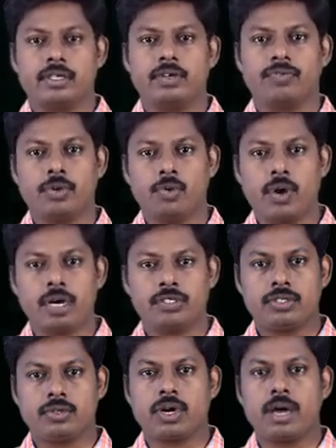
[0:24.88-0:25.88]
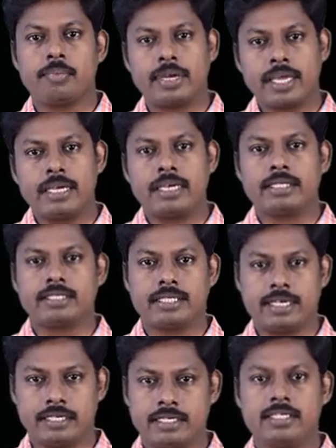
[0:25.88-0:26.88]
If you want to comprehend a
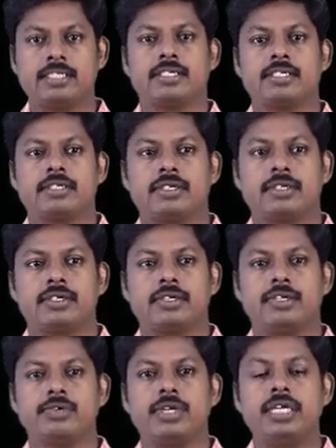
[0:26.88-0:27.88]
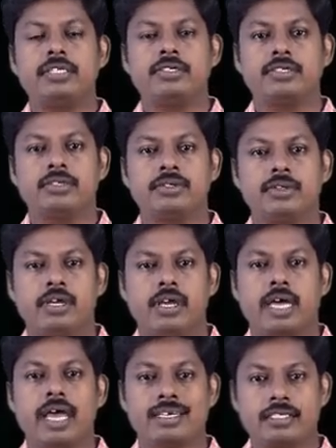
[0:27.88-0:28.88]
sentence, you need to
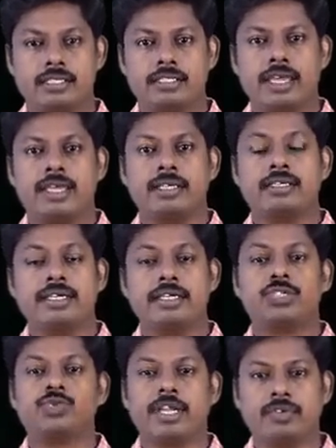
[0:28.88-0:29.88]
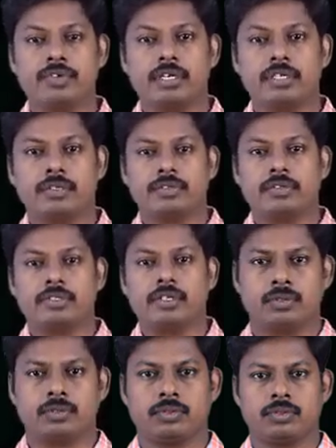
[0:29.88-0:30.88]
understand tense very well.
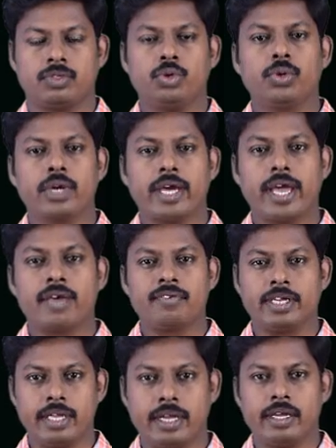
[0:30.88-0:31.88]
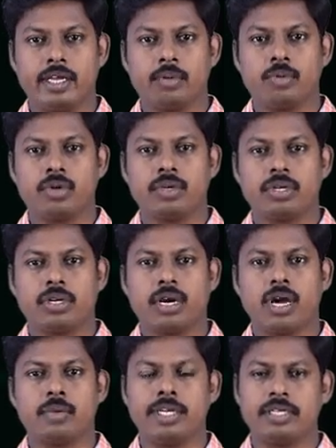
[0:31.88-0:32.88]
Do you have any idea about
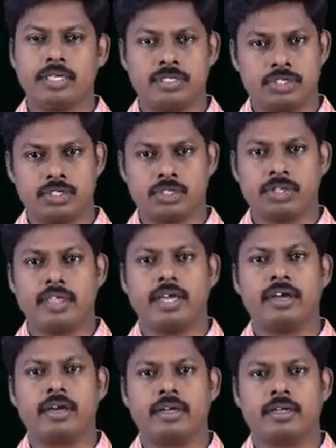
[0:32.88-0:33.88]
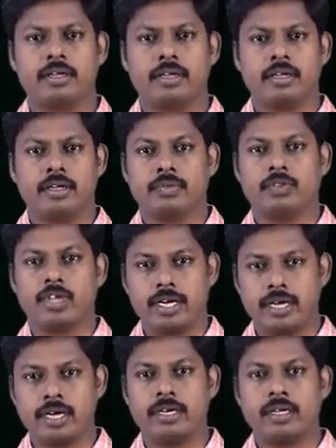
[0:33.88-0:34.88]
how many tenses are there? There
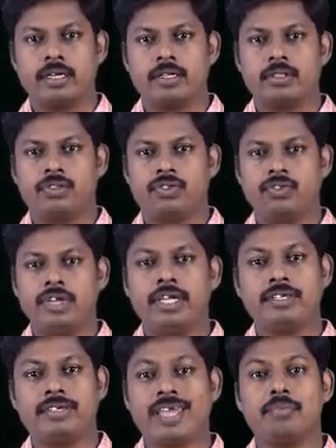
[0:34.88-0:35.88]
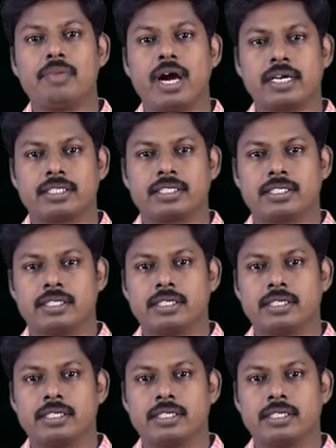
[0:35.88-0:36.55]
are 3 time marks: